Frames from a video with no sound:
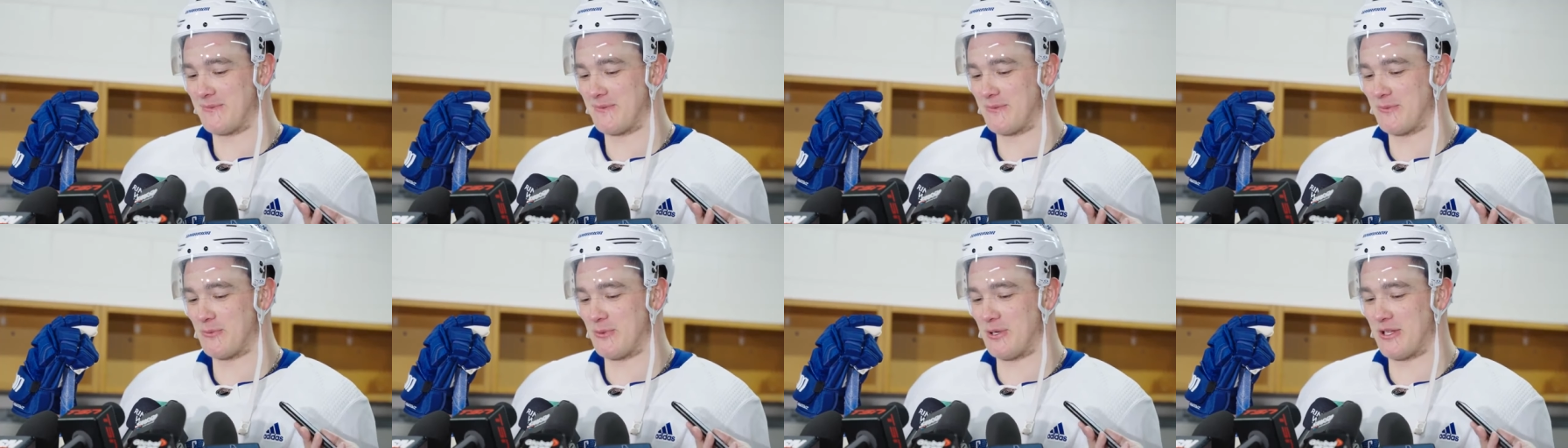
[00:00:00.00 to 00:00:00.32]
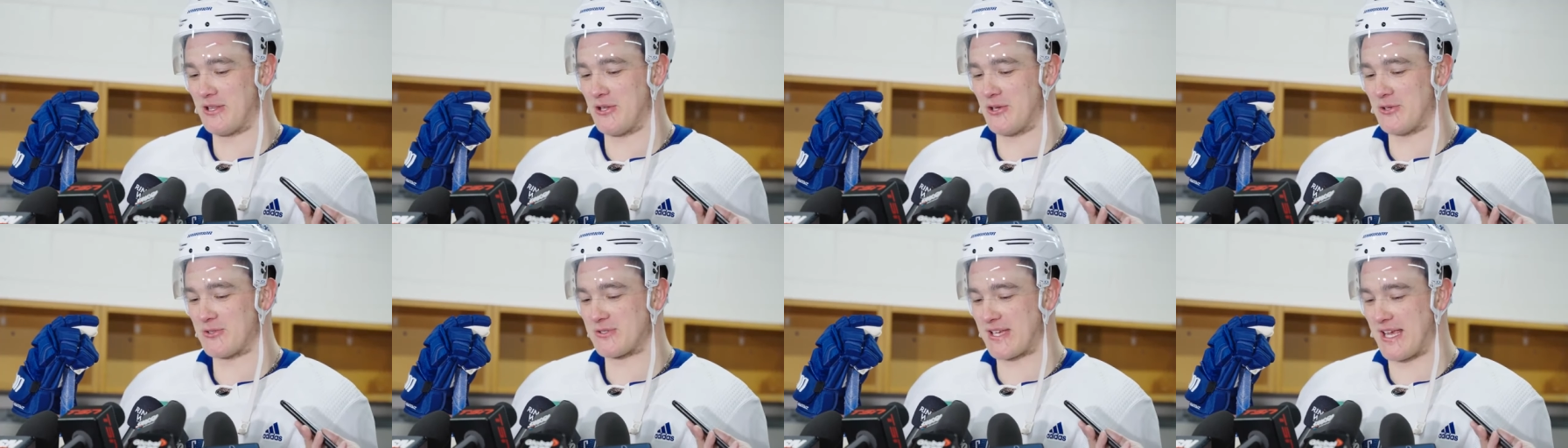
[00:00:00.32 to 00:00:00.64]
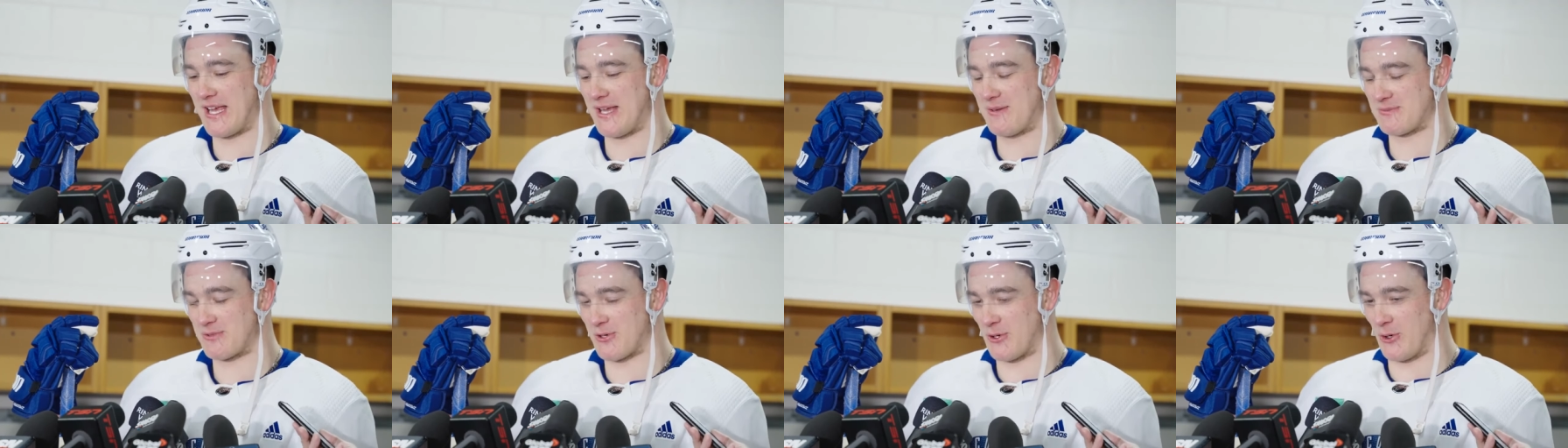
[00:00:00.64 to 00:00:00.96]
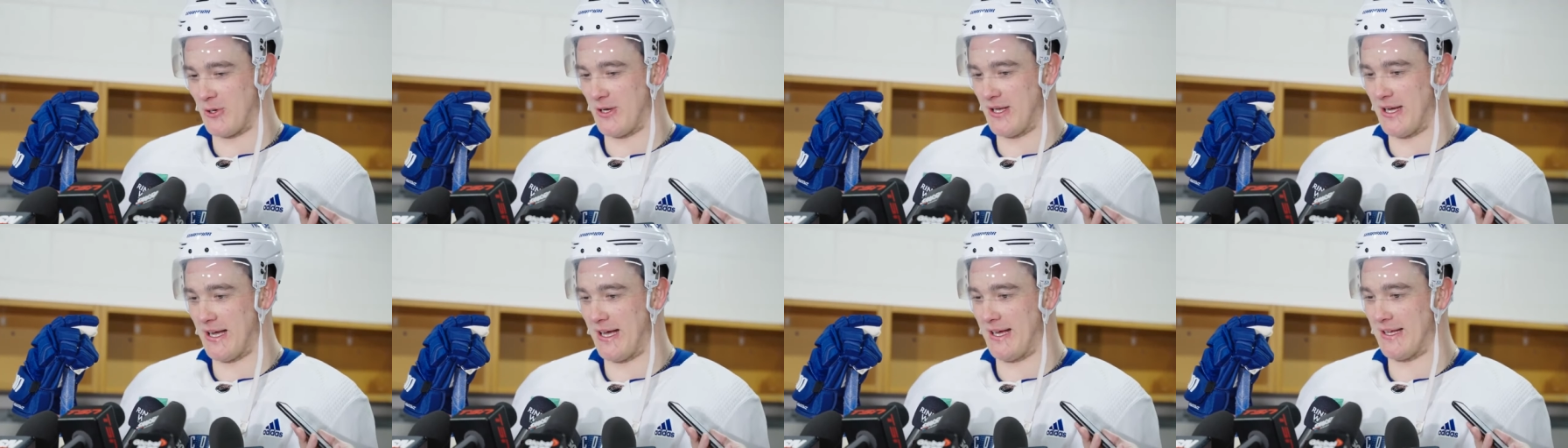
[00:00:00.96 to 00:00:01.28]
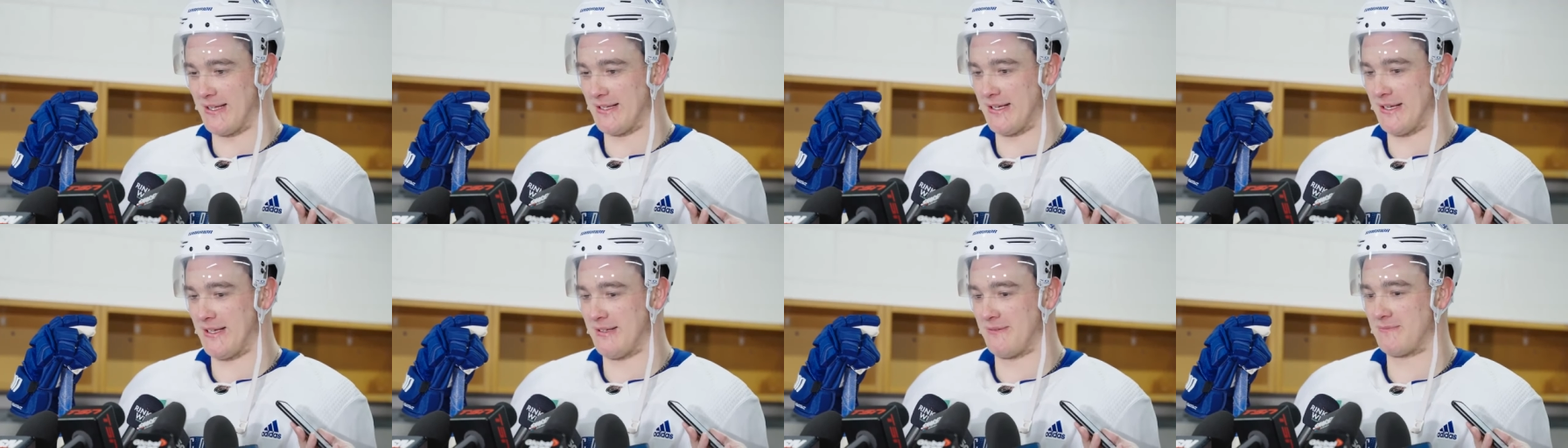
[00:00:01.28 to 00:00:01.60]
when those games going
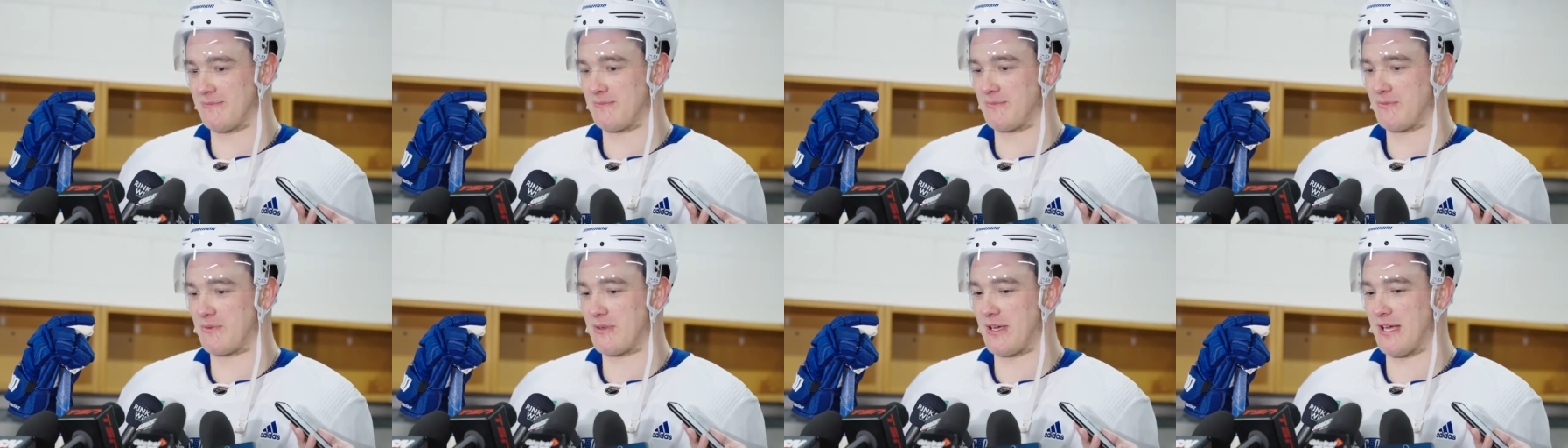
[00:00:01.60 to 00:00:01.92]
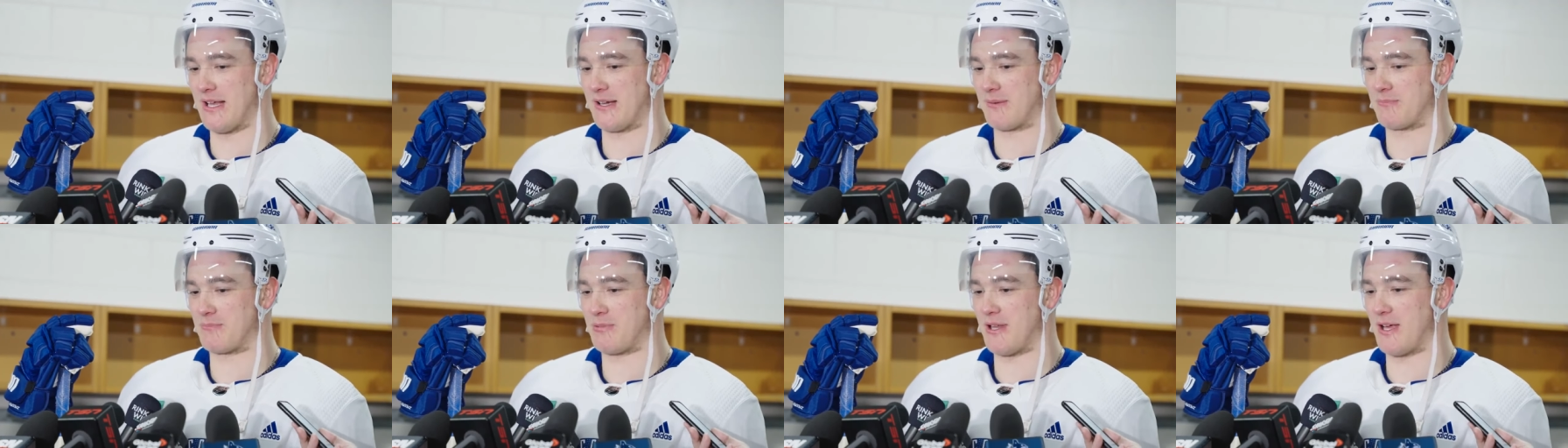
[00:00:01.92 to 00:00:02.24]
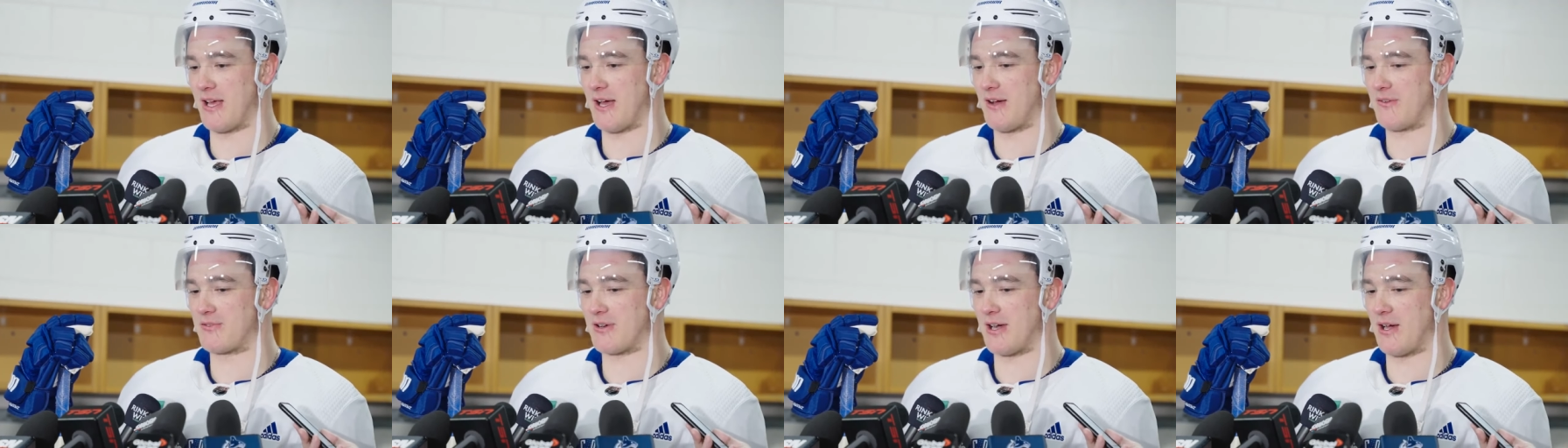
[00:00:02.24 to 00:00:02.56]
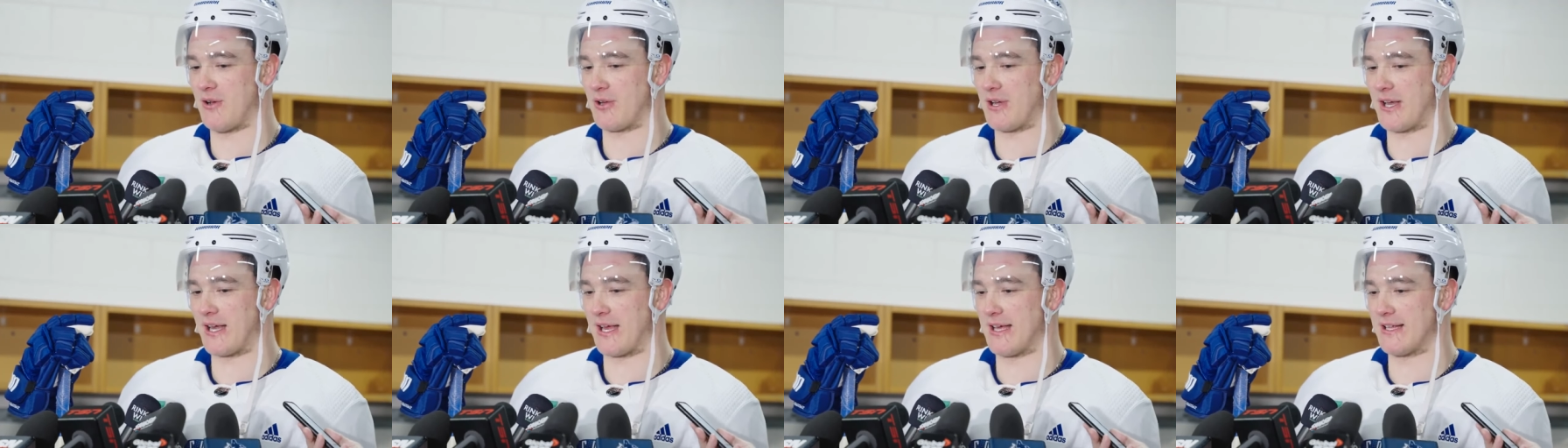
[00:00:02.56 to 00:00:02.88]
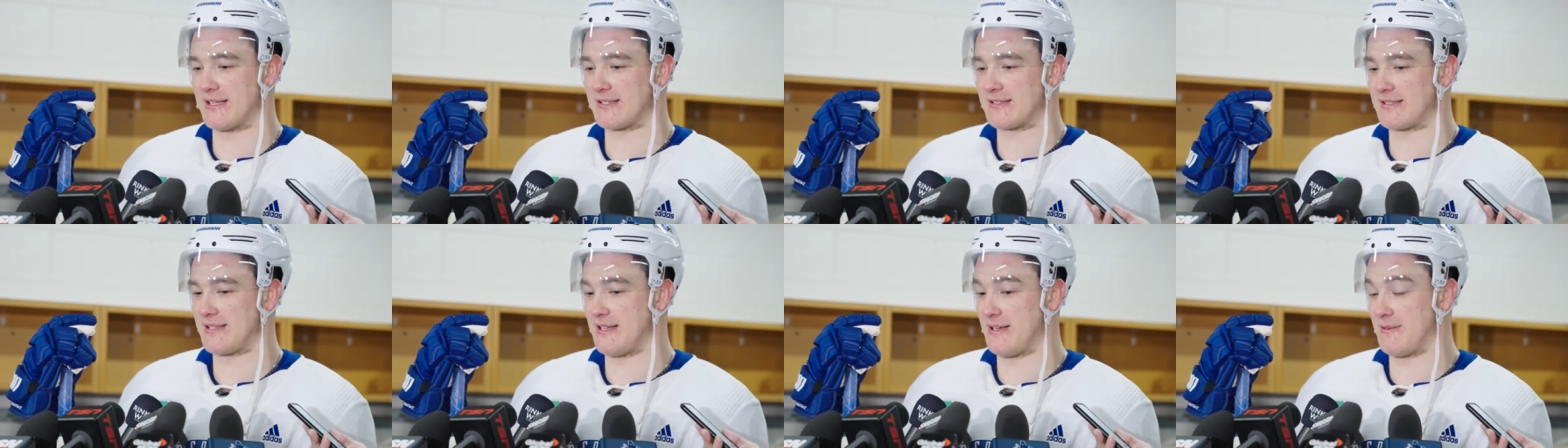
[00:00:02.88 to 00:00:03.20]
on and had a playoff round
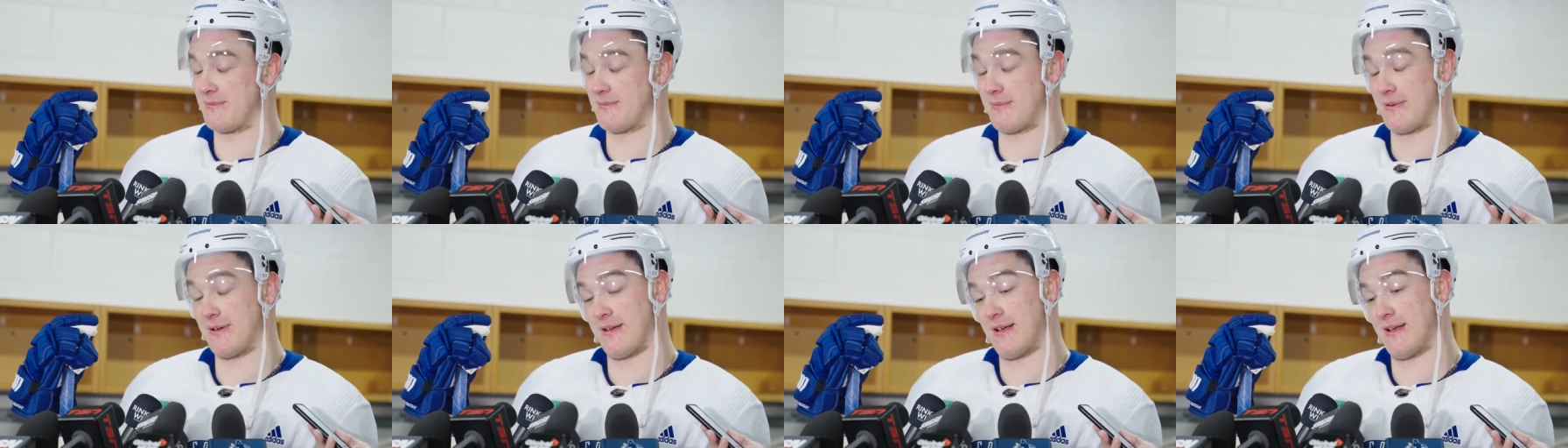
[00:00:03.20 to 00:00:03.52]
against them.